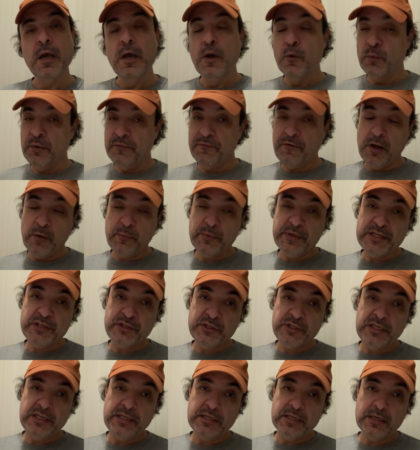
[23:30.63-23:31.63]
We've already
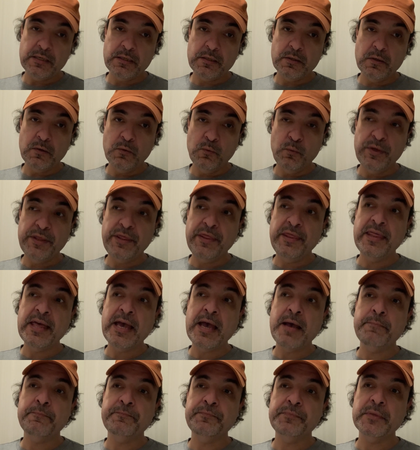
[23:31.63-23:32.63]
seen it with
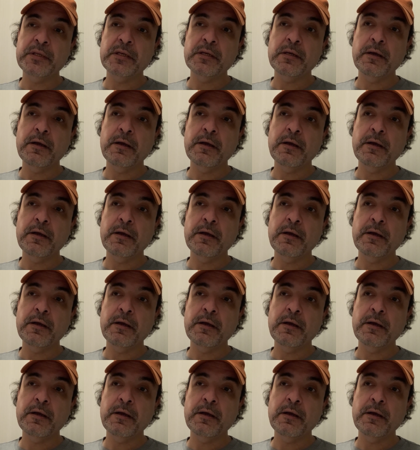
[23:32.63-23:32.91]
them